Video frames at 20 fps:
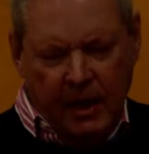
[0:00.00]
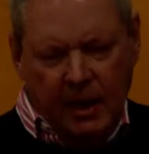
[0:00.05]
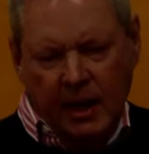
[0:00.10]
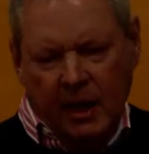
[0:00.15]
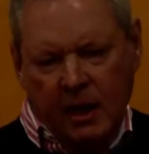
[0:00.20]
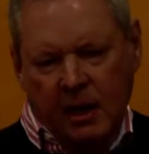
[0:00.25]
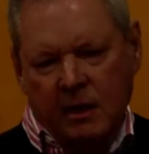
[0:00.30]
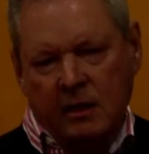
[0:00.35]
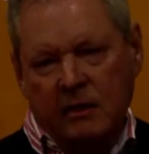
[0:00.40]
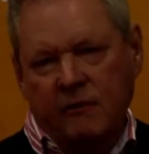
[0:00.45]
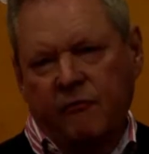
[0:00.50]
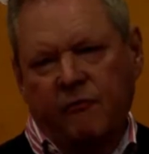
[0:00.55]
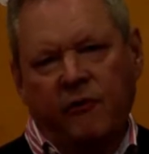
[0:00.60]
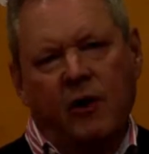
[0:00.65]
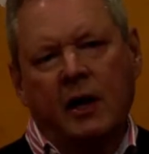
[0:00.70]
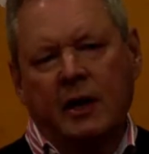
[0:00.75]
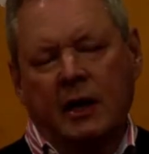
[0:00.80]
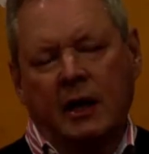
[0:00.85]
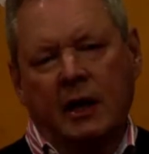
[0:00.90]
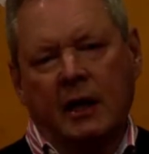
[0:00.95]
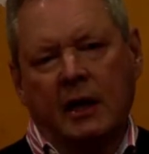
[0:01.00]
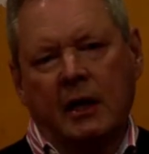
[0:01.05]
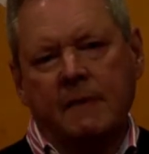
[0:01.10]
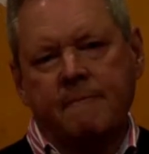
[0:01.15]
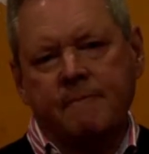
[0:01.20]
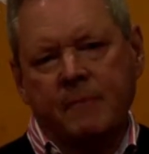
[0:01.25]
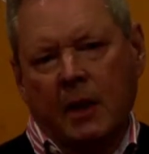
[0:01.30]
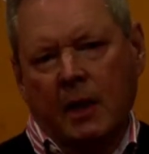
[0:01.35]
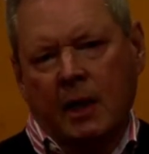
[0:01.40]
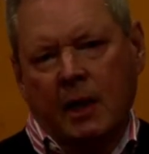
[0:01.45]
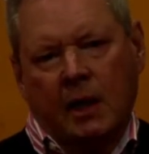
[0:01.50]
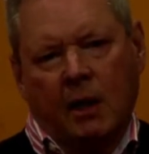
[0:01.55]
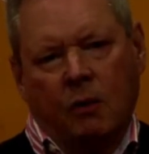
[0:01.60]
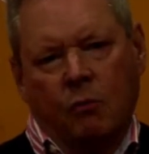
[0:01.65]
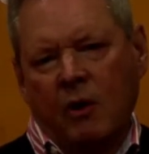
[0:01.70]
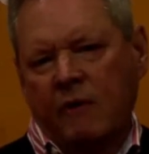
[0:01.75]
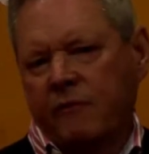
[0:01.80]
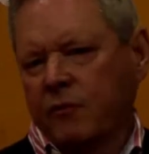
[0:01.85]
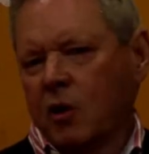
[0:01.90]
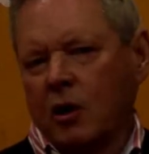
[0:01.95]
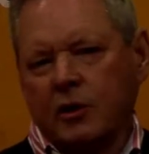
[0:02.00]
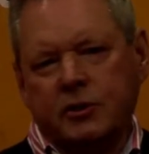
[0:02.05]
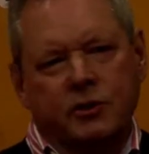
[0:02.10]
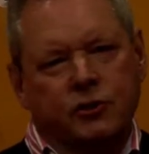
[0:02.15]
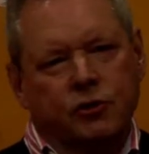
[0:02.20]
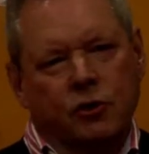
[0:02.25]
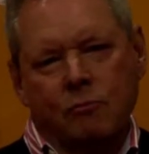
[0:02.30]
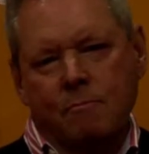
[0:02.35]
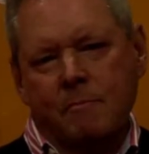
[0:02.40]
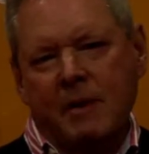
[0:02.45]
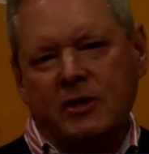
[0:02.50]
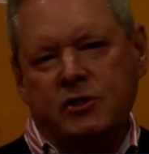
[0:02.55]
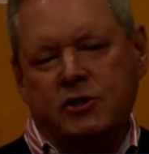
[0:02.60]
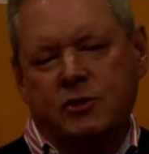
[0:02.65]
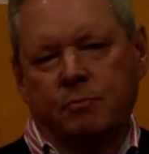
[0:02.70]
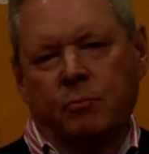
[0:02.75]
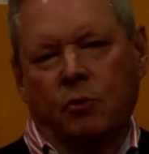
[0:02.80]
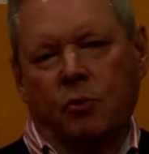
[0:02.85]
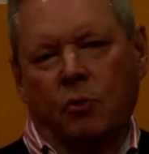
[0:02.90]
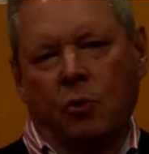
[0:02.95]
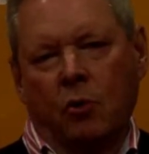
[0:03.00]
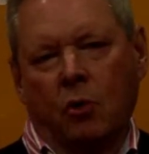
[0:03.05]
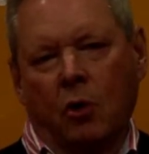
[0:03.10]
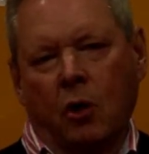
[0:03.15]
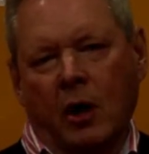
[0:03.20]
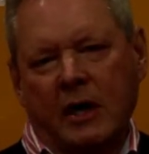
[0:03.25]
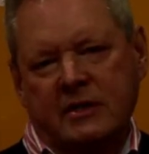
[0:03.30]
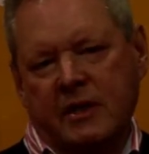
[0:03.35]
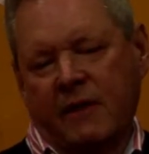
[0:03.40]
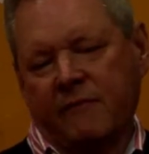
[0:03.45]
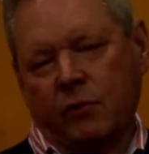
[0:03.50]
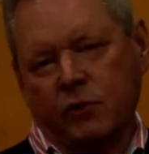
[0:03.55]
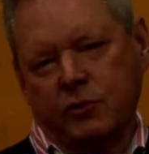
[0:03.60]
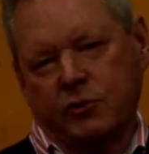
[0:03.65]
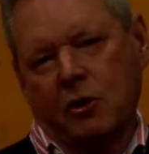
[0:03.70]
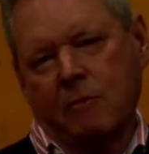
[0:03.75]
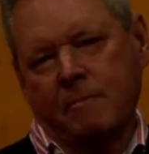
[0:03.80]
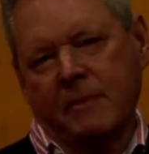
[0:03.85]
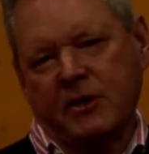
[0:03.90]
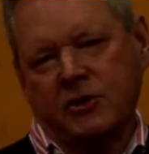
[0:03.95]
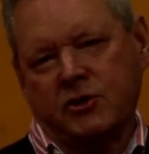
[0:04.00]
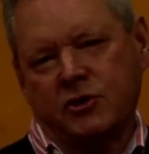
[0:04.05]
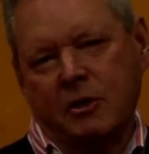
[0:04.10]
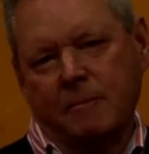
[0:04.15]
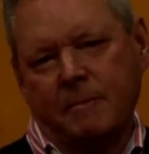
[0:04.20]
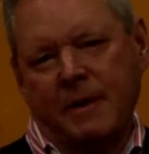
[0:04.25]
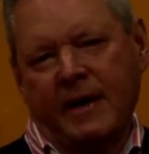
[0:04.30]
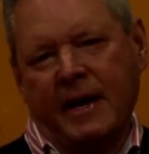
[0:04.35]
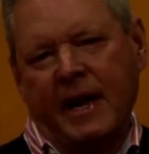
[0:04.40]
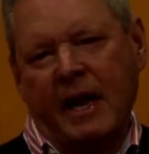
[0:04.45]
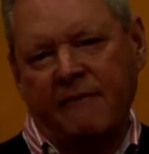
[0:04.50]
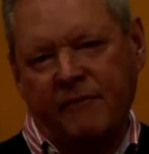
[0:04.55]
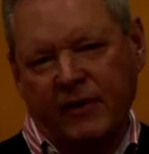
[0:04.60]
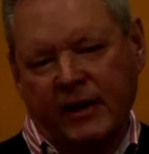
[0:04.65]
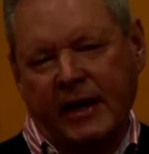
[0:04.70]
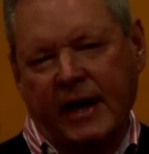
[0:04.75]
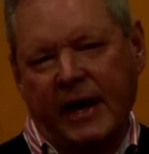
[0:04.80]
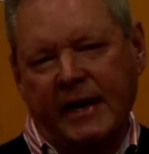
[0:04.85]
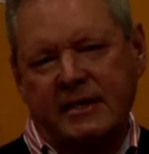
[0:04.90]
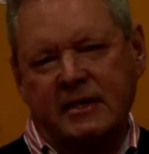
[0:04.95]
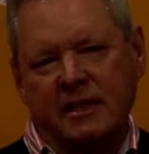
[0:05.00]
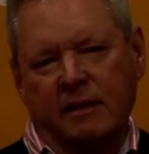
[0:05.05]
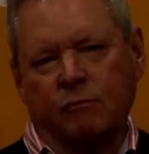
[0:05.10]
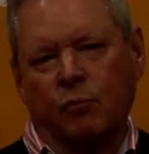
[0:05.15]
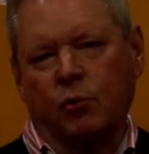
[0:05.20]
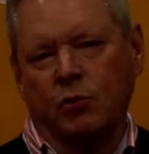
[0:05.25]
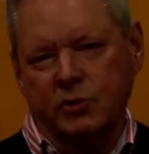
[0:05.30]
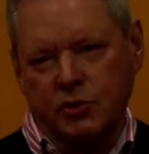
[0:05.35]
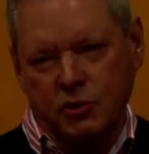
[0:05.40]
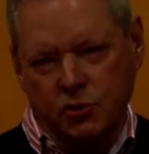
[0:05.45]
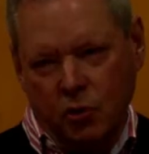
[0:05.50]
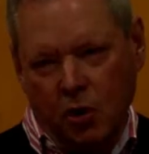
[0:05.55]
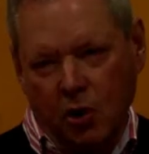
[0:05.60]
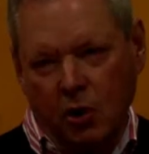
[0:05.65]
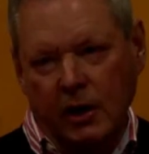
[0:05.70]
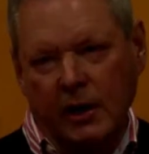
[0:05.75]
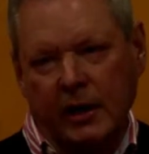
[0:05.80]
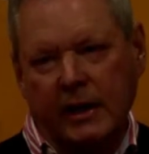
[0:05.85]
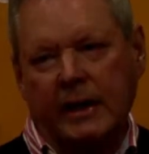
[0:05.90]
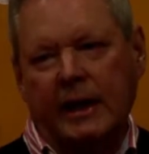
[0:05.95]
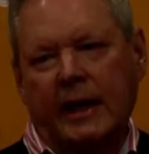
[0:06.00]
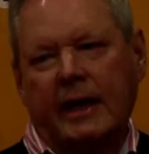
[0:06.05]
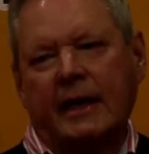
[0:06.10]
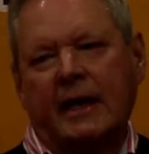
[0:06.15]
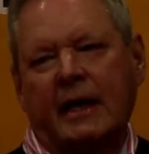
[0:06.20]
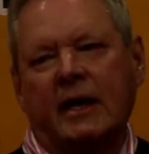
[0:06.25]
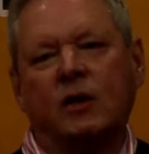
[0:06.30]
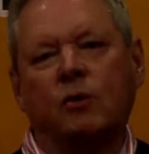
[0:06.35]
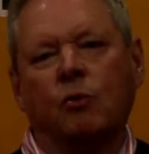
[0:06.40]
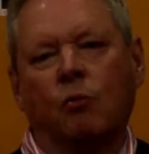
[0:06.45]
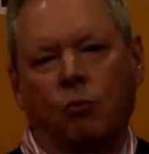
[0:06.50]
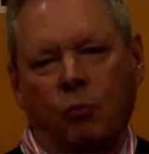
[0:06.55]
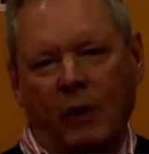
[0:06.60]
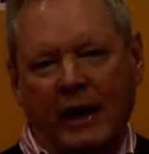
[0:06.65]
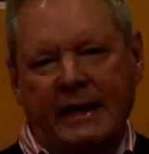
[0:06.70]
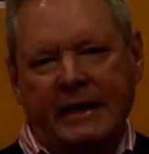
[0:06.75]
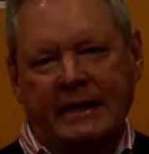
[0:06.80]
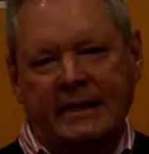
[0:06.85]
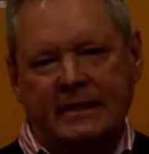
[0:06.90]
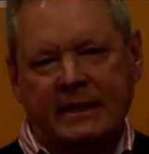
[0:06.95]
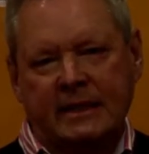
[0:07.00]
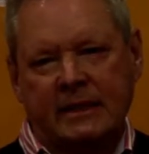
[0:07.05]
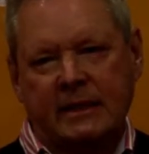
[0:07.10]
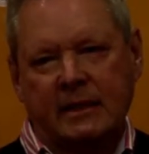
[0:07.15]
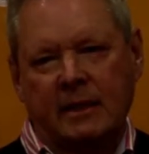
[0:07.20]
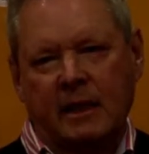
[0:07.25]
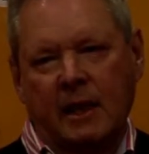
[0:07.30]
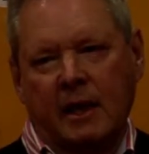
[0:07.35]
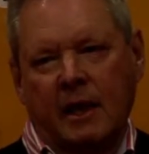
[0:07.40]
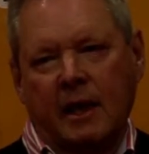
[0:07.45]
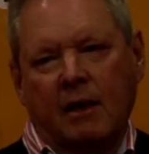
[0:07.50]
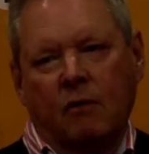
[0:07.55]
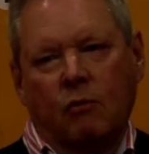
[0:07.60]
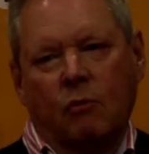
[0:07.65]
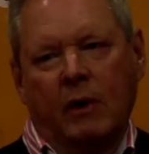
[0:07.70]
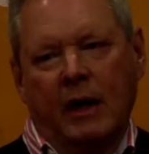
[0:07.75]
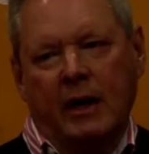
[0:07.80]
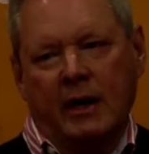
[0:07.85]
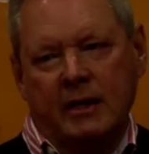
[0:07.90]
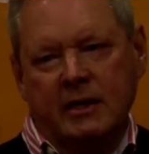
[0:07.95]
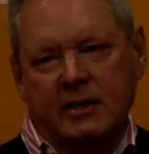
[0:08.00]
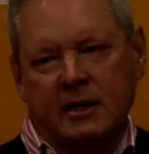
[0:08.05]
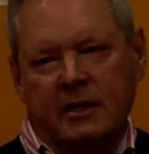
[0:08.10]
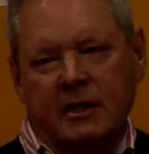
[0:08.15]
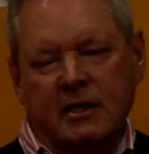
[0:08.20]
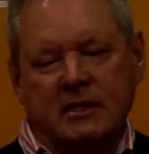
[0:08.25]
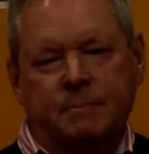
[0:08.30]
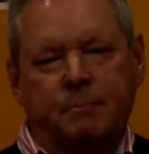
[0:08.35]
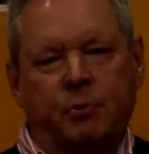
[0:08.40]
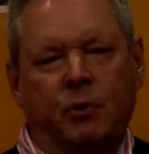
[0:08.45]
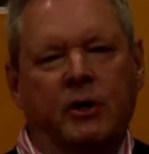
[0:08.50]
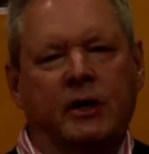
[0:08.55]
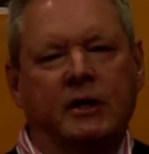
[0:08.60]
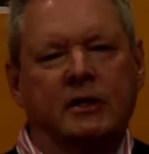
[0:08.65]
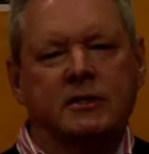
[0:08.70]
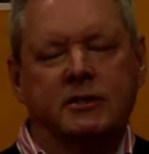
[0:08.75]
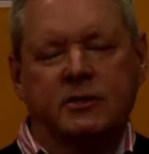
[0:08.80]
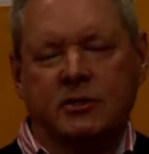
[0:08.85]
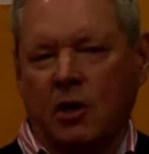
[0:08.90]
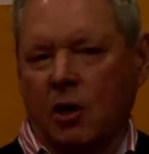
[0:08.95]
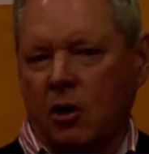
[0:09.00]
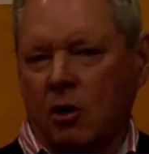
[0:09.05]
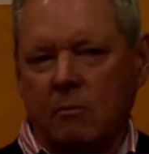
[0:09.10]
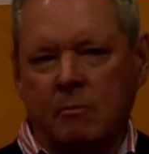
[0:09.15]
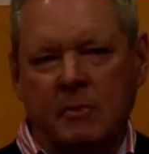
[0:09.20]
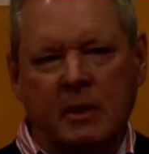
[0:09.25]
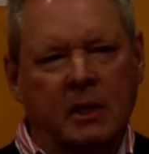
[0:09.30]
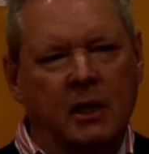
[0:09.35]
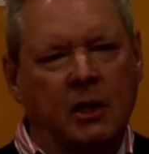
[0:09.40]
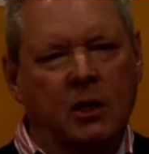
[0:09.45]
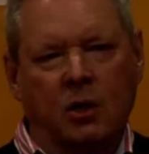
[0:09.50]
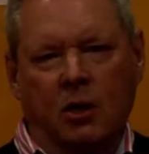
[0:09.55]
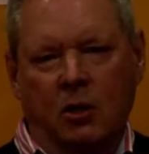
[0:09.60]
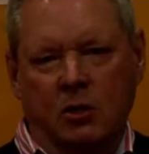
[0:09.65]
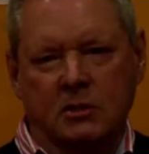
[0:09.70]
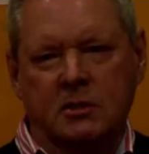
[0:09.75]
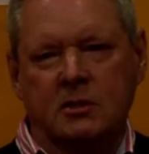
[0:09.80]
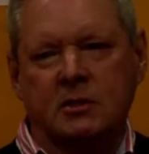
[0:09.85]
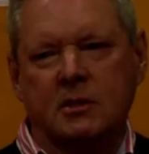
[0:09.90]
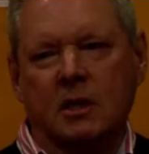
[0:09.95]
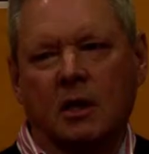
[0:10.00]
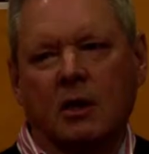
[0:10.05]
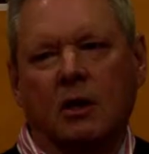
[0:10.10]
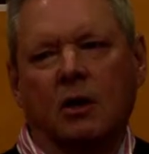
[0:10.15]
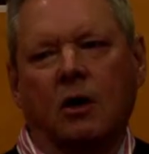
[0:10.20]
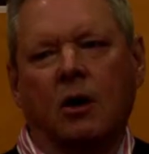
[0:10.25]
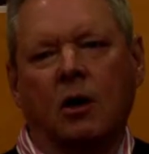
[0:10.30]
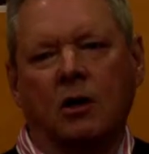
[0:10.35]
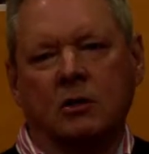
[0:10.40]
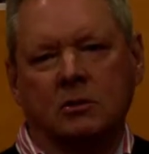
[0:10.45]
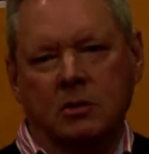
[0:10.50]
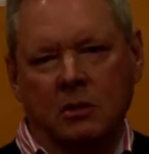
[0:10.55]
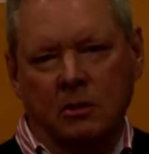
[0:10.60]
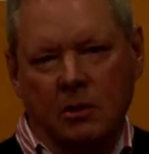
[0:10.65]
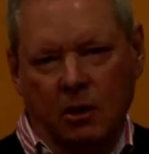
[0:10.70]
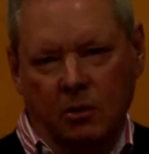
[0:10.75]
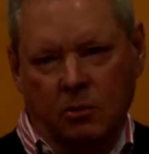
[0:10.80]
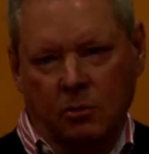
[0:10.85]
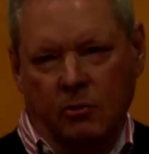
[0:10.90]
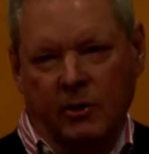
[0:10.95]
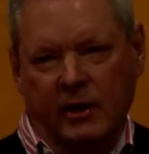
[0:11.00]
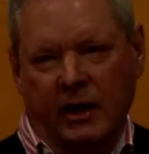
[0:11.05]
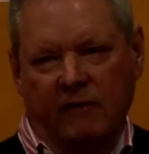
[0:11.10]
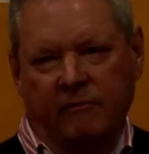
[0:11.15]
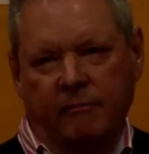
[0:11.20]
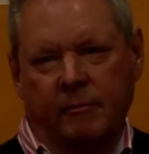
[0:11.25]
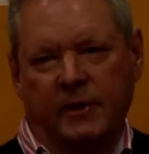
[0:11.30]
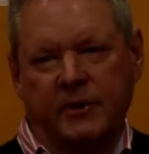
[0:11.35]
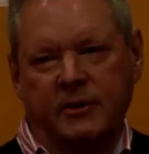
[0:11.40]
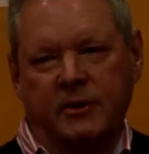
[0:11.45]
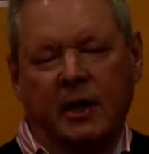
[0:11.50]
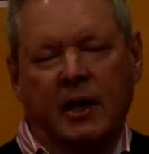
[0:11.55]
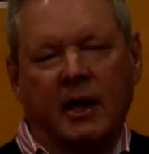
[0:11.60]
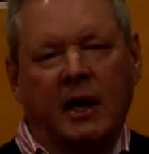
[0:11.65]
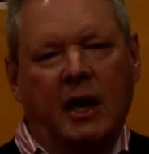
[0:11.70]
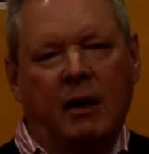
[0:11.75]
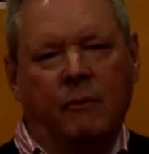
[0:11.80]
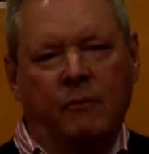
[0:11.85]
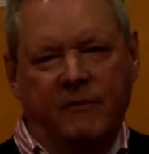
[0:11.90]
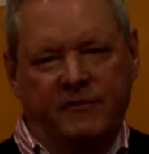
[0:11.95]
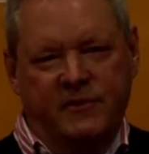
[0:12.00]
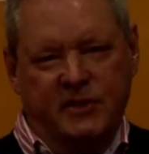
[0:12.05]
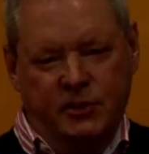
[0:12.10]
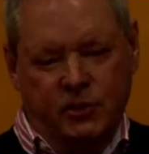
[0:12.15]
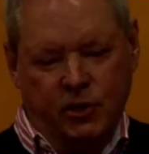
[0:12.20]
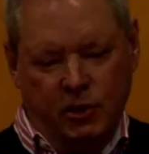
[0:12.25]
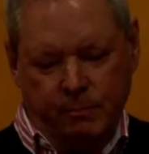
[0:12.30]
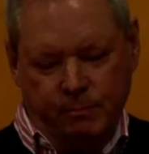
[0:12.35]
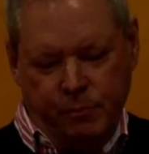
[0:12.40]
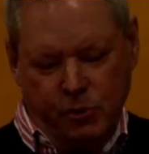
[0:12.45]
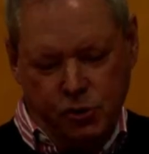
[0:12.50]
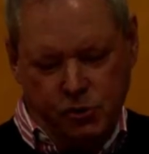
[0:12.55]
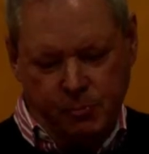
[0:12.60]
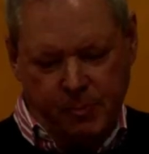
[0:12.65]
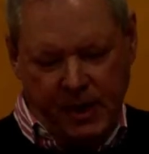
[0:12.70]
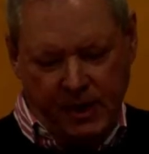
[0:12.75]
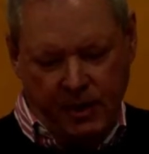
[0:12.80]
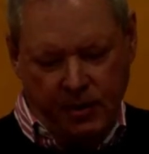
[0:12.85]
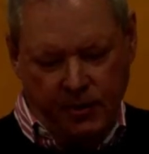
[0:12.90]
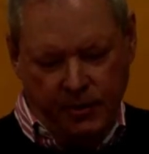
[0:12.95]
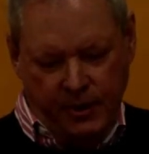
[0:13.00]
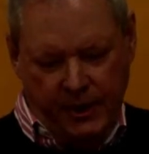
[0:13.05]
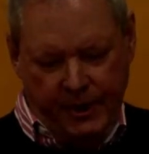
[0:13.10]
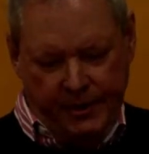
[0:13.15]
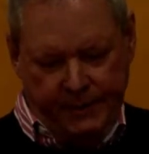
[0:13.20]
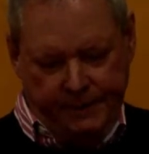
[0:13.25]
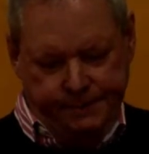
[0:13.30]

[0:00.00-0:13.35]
And finally, we've got to do much more, as I've also mentioned, about advocating more strongly in Wellington. Wellington is putting so many costs onto local government, and we've just got to push back on that.